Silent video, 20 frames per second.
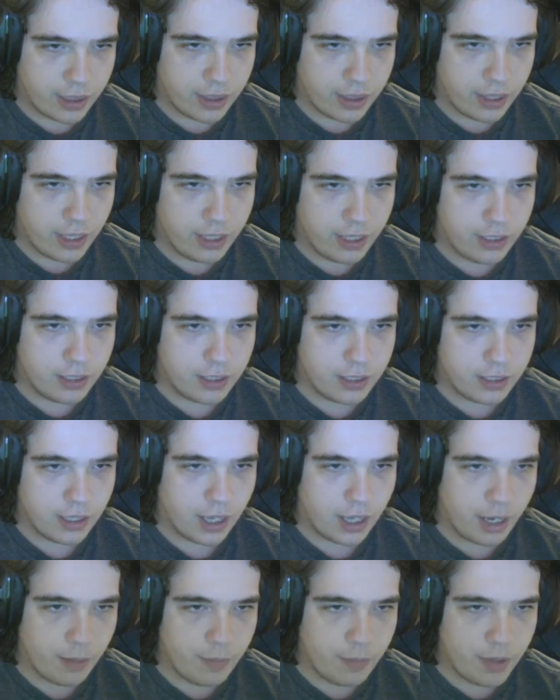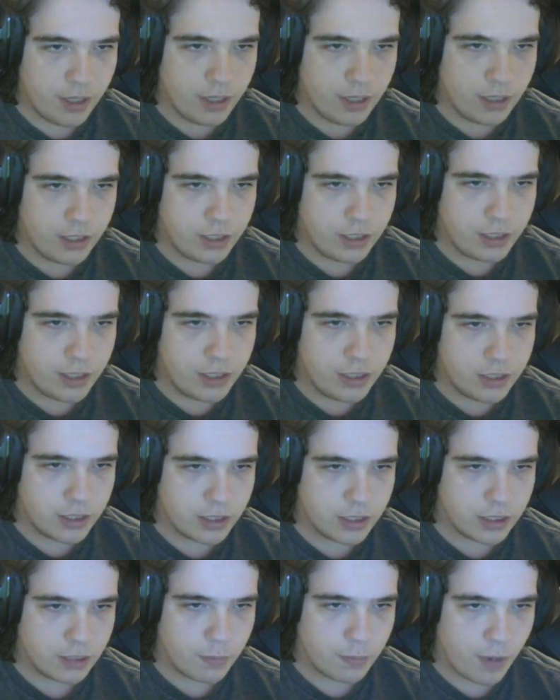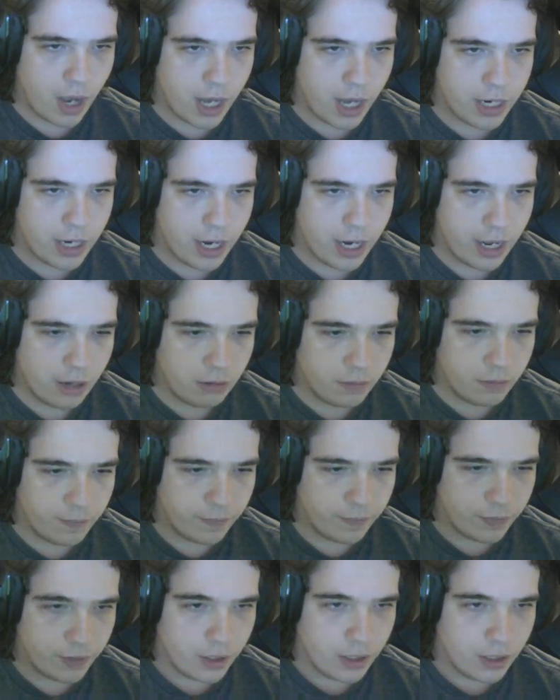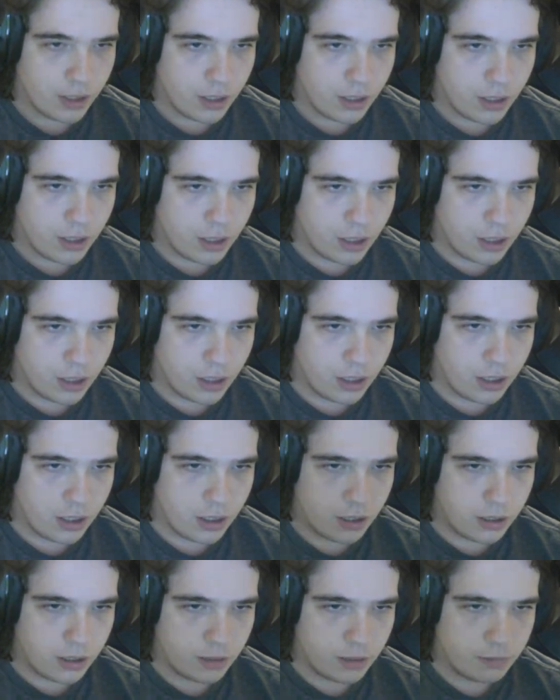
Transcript: think I'm in a decent spot now. Uh,